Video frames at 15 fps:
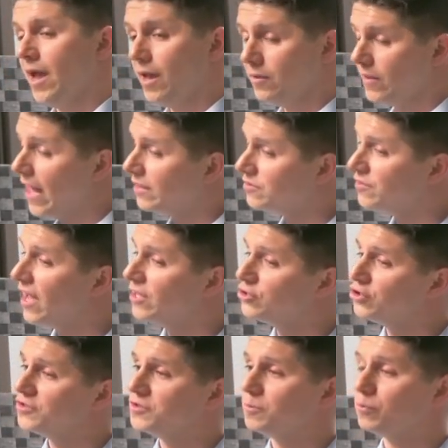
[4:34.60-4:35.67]
And that's not
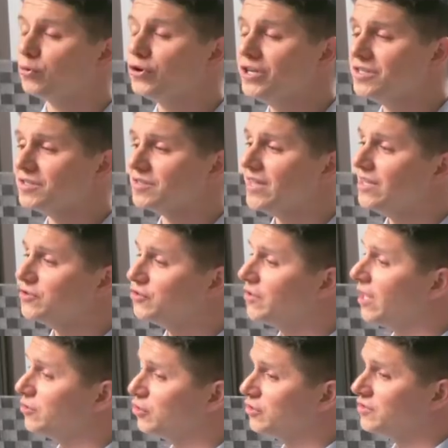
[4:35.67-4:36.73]
just to priests, that's
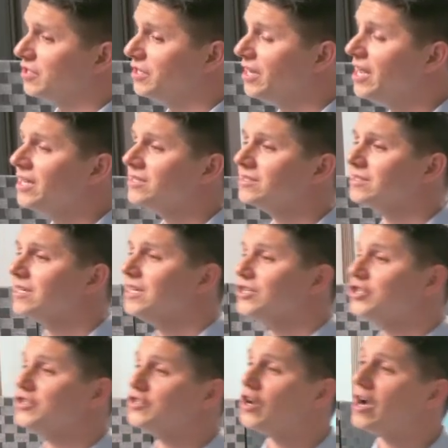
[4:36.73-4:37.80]
not just to nuns.
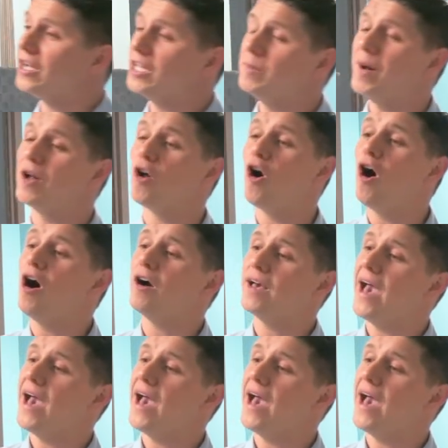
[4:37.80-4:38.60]
She's talking about all